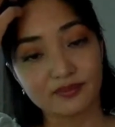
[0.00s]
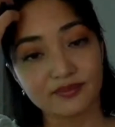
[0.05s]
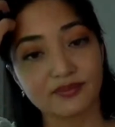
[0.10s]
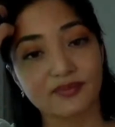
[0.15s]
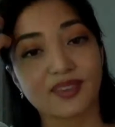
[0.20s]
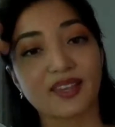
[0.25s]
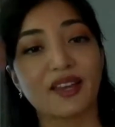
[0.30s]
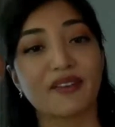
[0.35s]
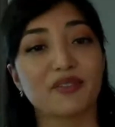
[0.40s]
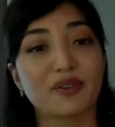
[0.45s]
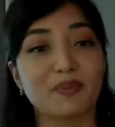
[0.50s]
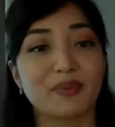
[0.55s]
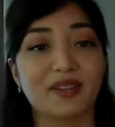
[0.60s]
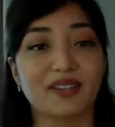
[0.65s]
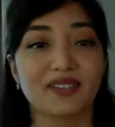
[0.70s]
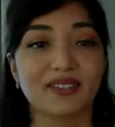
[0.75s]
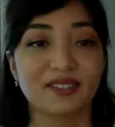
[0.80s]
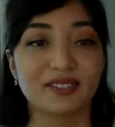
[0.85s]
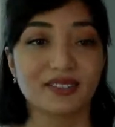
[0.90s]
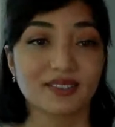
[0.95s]

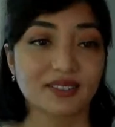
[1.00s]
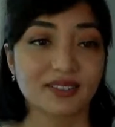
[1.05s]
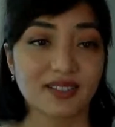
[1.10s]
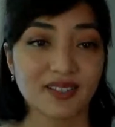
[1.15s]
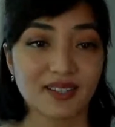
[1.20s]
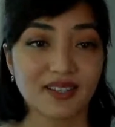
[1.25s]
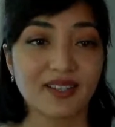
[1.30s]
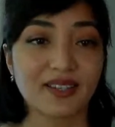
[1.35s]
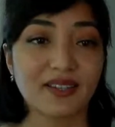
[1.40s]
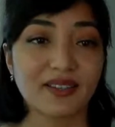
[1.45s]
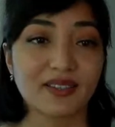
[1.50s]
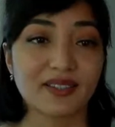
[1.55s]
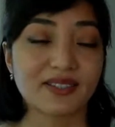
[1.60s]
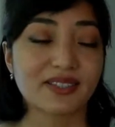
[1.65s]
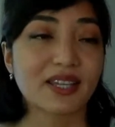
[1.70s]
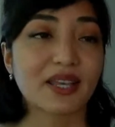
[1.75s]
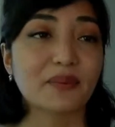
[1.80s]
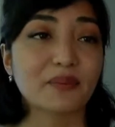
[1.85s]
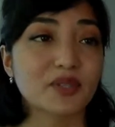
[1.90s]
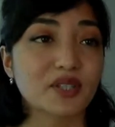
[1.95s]
Everybody's in the
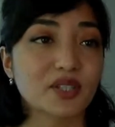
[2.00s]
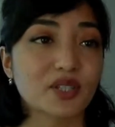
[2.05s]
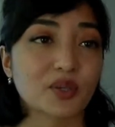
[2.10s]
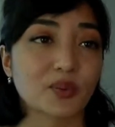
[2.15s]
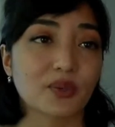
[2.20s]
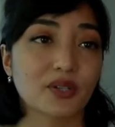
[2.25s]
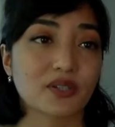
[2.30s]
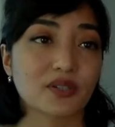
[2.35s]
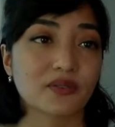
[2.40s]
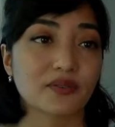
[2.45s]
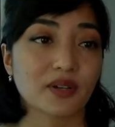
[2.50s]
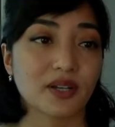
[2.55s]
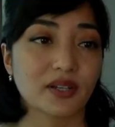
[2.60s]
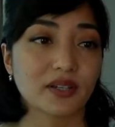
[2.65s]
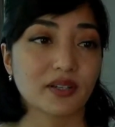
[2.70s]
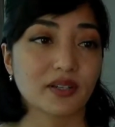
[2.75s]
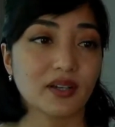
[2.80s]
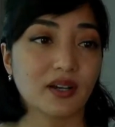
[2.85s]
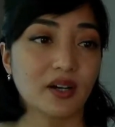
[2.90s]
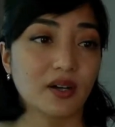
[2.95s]
same situation right
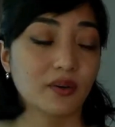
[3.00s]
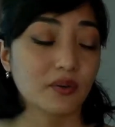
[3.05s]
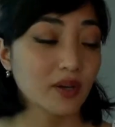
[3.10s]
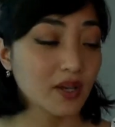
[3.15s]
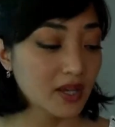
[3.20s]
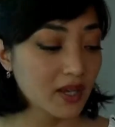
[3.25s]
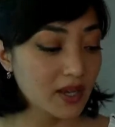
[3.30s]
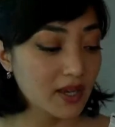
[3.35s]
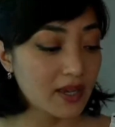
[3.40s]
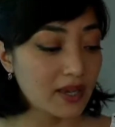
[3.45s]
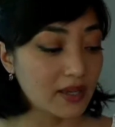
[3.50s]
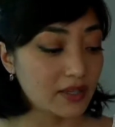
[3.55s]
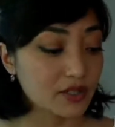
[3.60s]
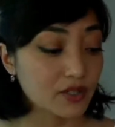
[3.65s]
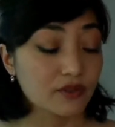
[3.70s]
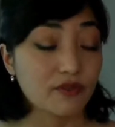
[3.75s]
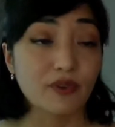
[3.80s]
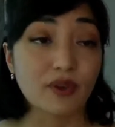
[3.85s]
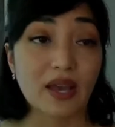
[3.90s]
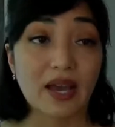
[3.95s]
now. And
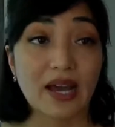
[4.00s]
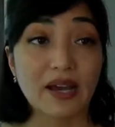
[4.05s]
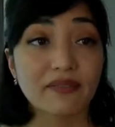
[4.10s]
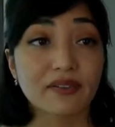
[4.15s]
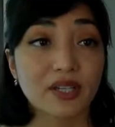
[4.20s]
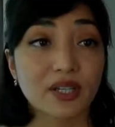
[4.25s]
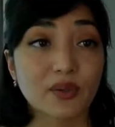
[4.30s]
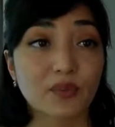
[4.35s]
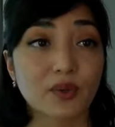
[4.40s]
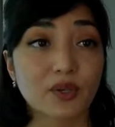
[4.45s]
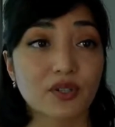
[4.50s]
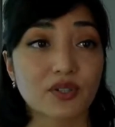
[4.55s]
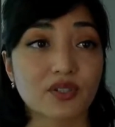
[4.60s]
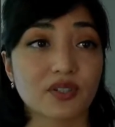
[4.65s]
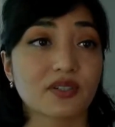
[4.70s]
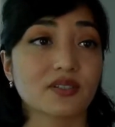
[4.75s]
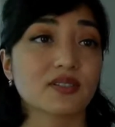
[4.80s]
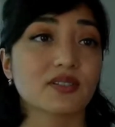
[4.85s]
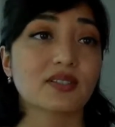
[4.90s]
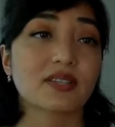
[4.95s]
if you have any
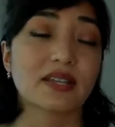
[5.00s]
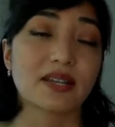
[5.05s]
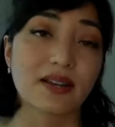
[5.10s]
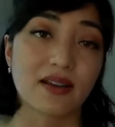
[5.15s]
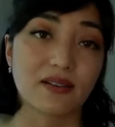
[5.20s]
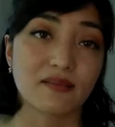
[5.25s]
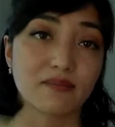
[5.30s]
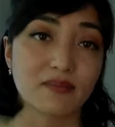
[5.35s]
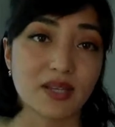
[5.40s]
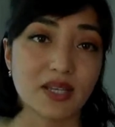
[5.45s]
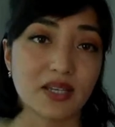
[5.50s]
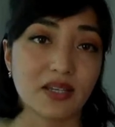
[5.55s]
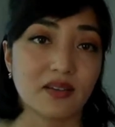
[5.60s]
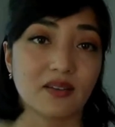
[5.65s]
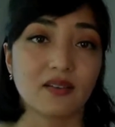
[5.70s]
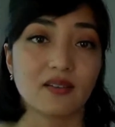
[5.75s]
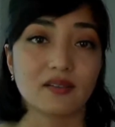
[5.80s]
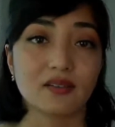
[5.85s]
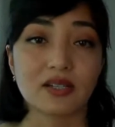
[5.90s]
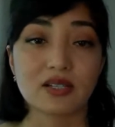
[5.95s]
questions, DM
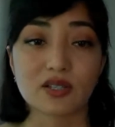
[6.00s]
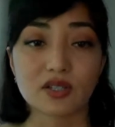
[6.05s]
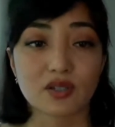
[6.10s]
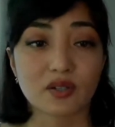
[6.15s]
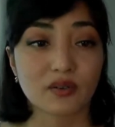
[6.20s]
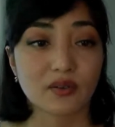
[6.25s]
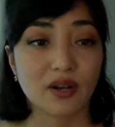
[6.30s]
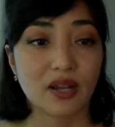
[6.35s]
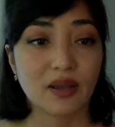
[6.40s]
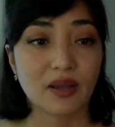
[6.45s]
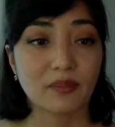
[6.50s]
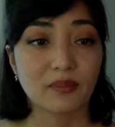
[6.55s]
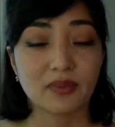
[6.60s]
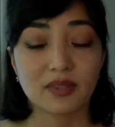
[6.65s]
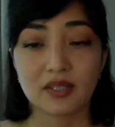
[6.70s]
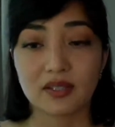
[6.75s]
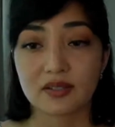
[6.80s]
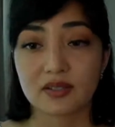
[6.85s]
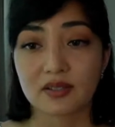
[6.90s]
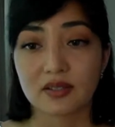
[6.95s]
me in Instagram.
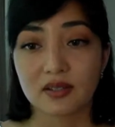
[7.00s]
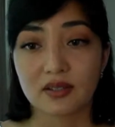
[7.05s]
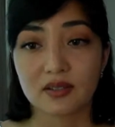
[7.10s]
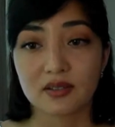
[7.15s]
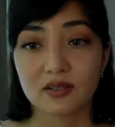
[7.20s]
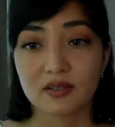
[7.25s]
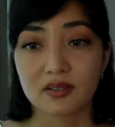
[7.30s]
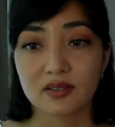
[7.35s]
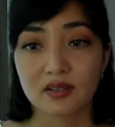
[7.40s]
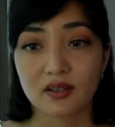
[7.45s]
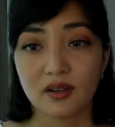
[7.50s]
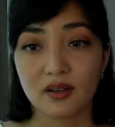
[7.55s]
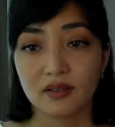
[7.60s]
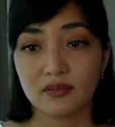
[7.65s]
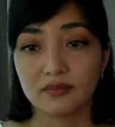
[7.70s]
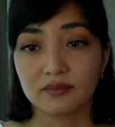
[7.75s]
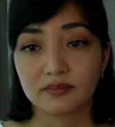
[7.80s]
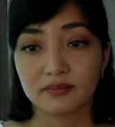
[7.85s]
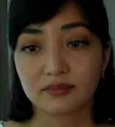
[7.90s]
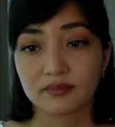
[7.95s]
This is
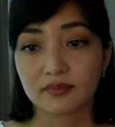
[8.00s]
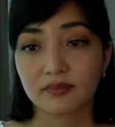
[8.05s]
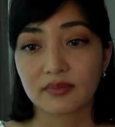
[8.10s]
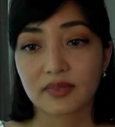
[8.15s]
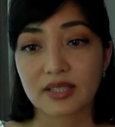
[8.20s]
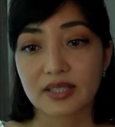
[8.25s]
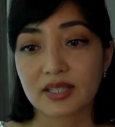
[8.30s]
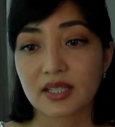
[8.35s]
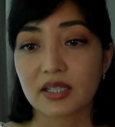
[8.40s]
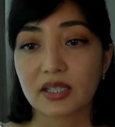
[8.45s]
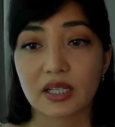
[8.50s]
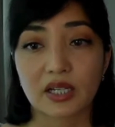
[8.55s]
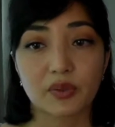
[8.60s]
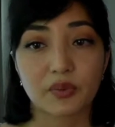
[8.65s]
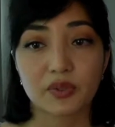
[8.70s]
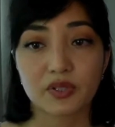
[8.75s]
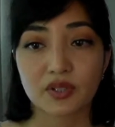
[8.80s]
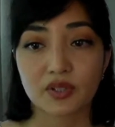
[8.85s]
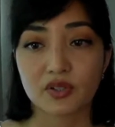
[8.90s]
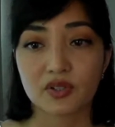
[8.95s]
Skincare
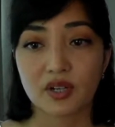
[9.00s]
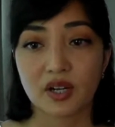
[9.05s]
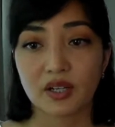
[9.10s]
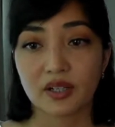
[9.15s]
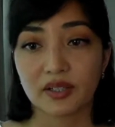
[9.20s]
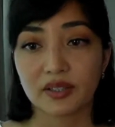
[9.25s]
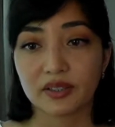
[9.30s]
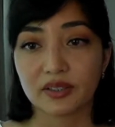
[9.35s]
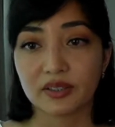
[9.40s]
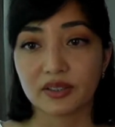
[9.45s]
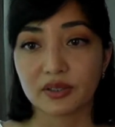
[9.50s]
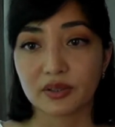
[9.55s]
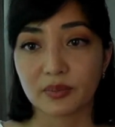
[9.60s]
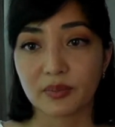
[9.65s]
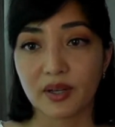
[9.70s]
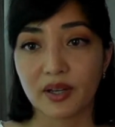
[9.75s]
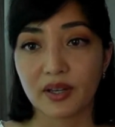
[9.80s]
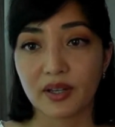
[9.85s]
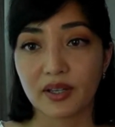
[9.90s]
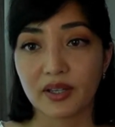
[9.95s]
with Sajana is
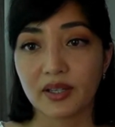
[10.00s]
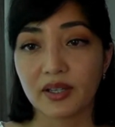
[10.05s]
my